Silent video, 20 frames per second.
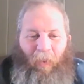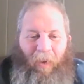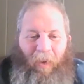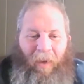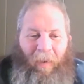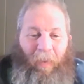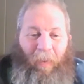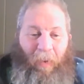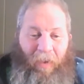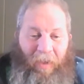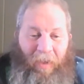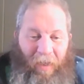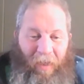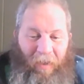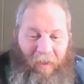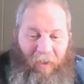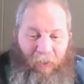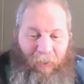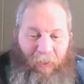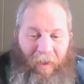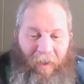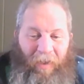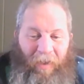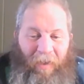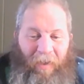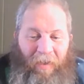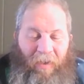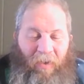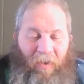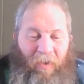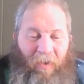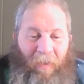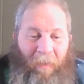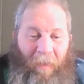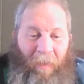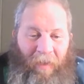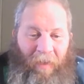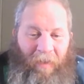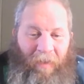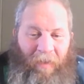we appreciate your patience
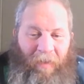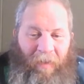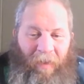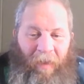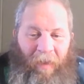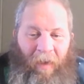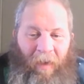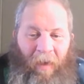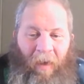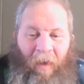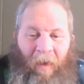tremendously.